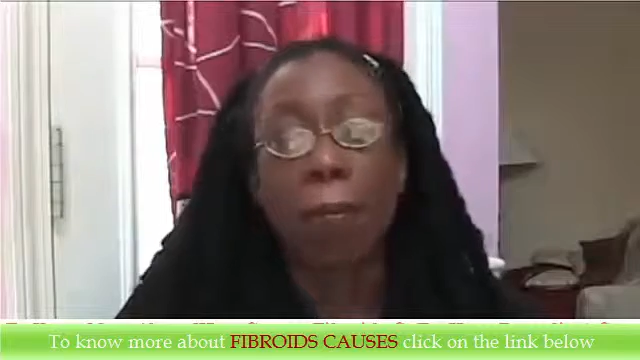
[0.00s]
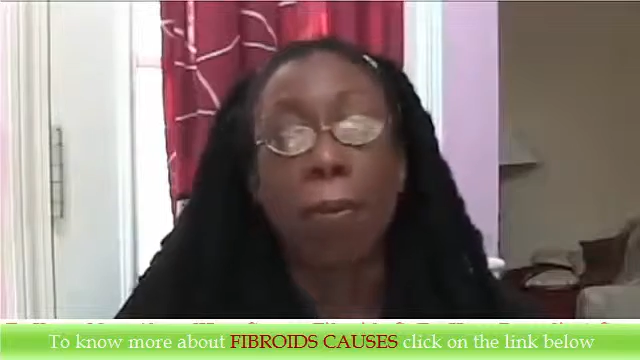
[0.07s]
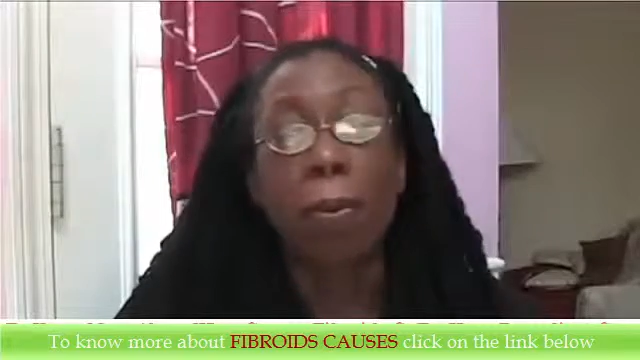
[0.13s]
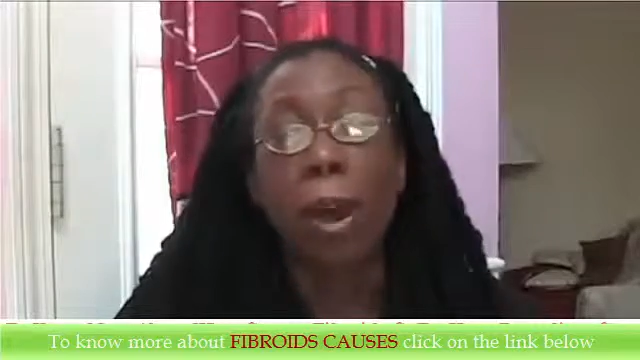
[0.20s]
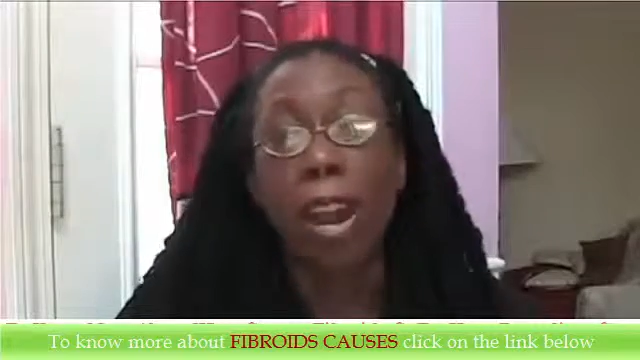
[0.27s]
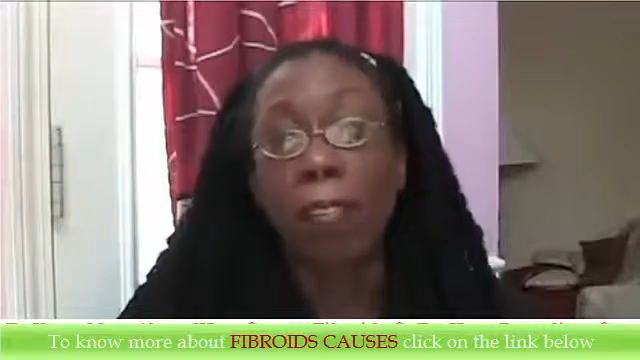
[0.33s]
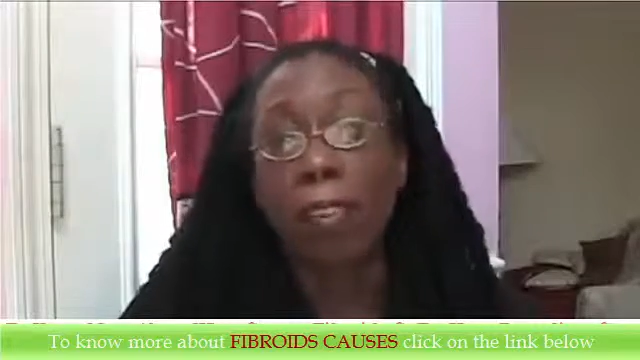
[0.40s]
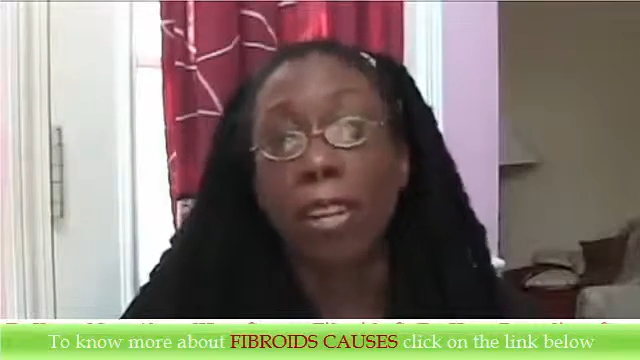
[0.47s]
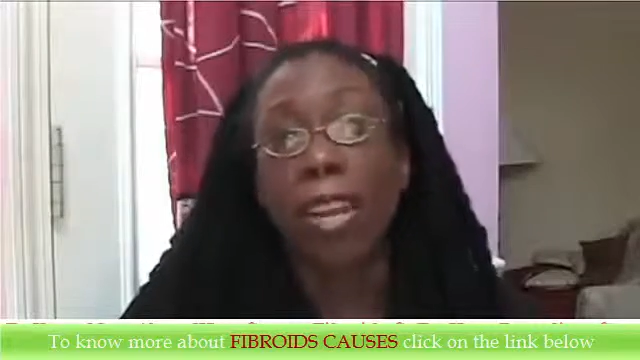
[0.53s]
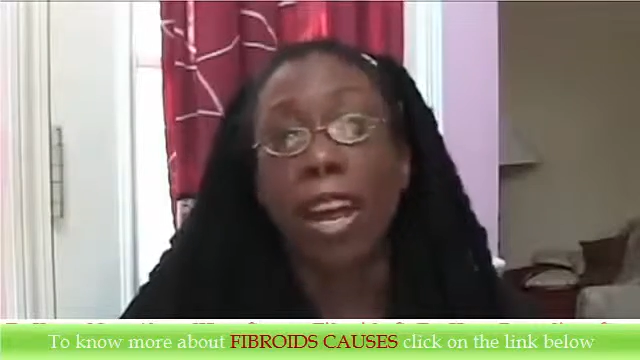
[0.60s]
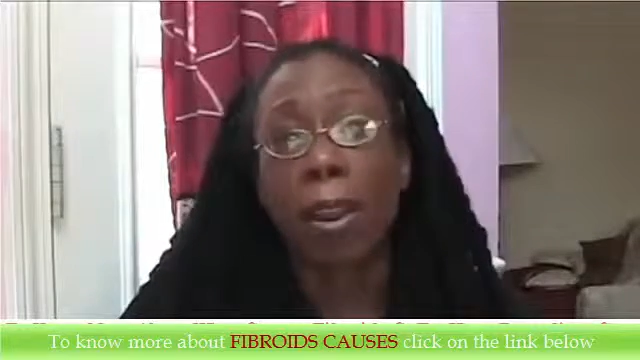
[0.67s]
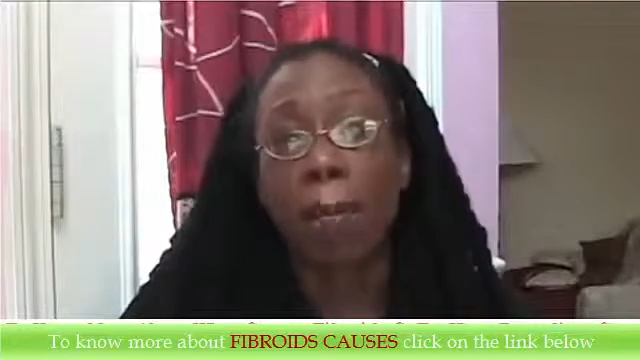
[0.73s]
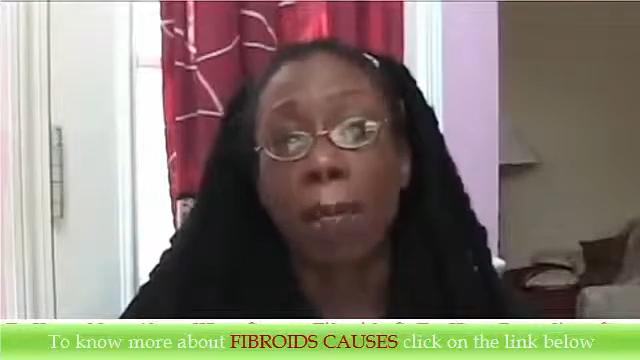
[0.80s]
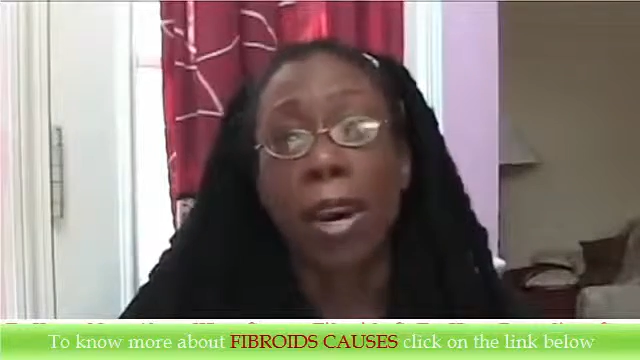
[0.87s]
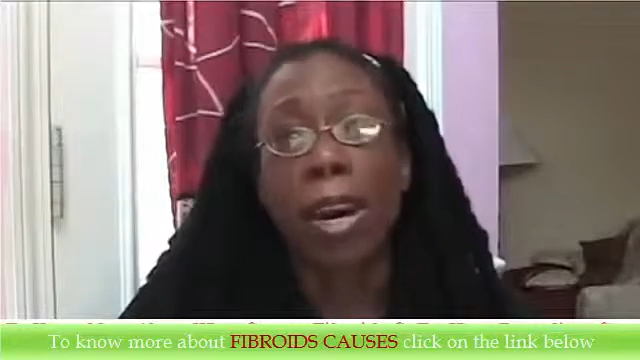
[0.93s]
I'm proud of a
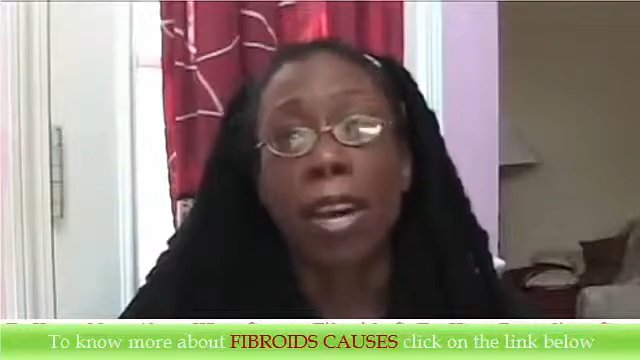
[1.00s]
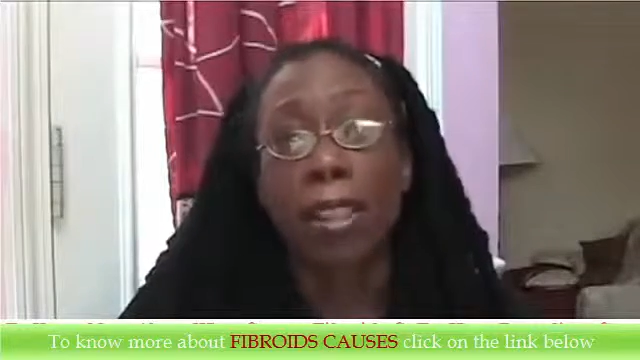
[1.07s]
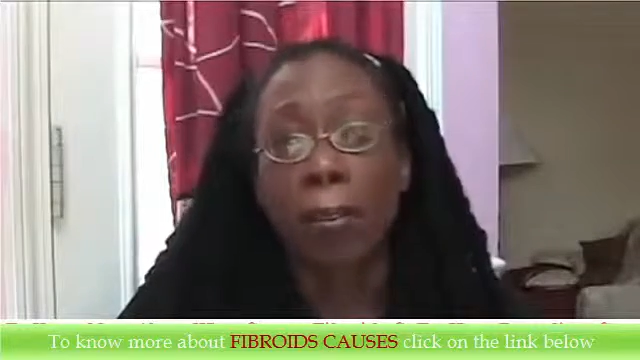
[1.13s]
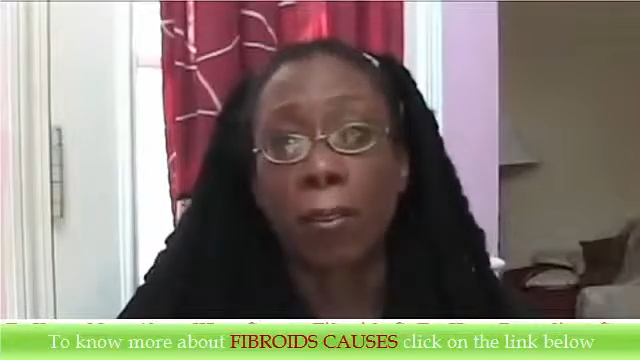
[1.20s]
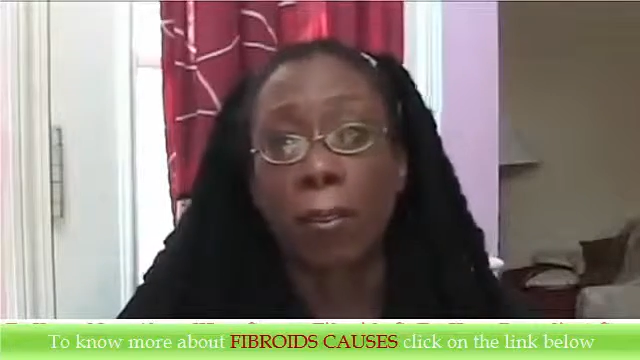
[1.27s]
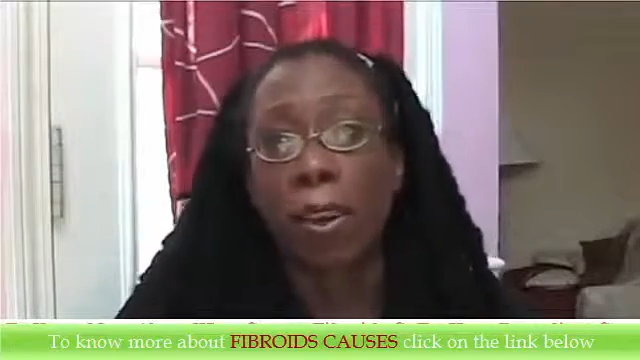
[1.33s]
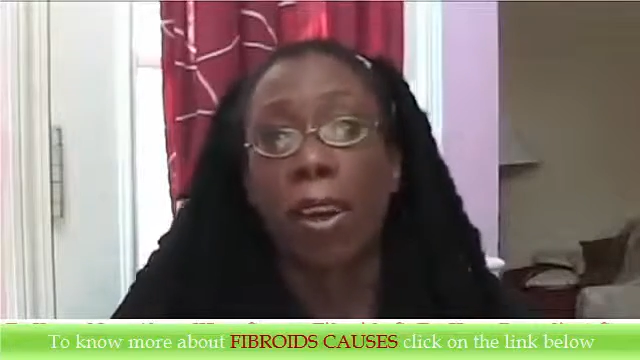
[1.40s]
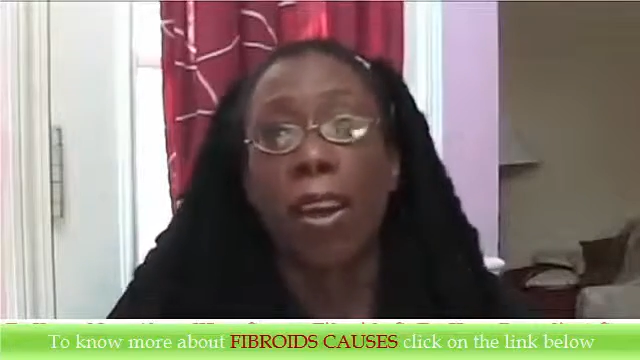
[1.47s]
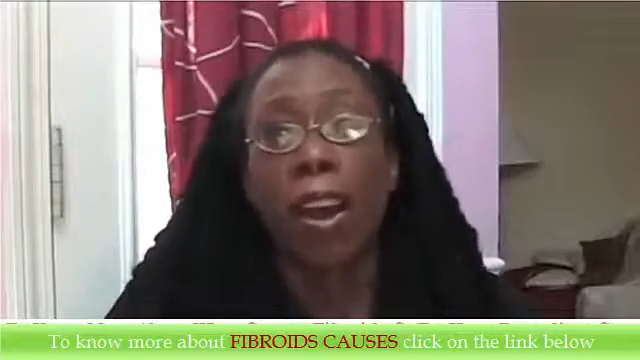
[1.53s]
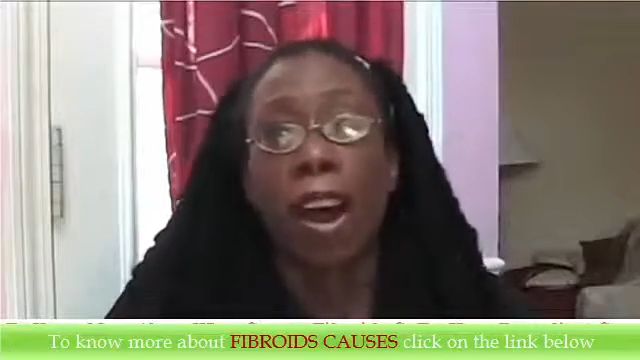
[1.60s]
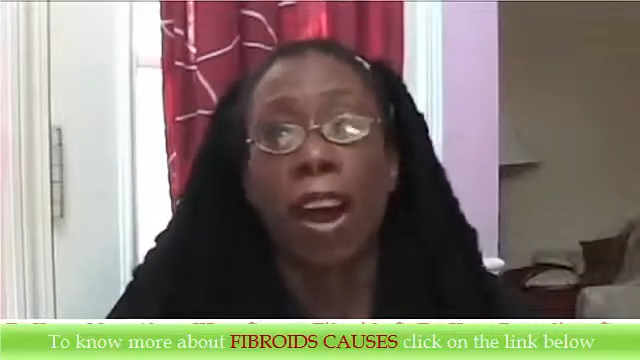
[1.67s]
lot of my other,